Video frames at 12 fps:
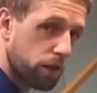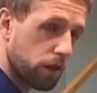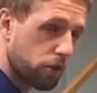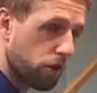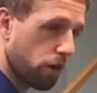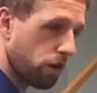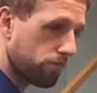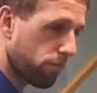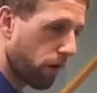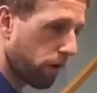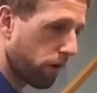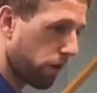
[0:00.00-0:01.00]

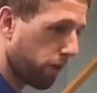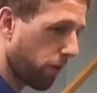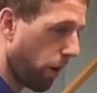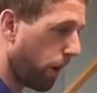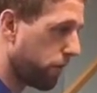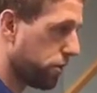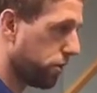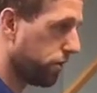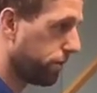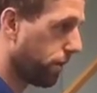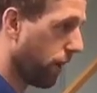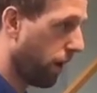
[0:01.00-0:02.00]
t-shirt, anything behind
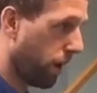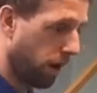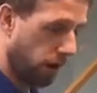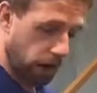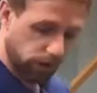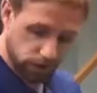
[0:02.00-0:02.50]
you, I